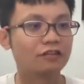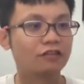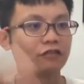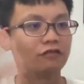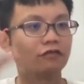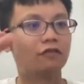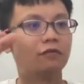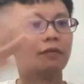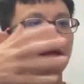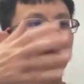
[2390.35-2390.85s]

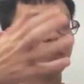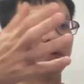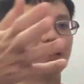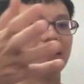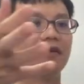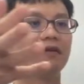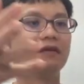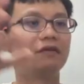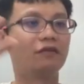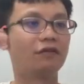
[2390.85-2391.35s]
So maybe
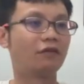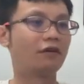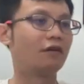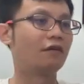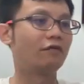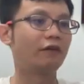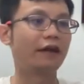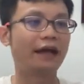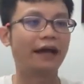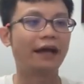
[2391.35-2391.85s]
you
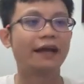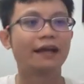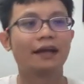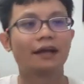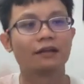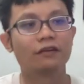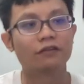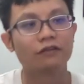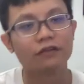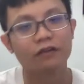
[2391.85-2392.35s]
got white
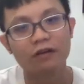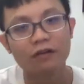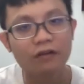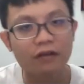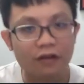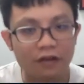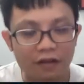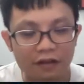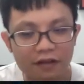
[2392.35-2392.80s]
eye, I don't know.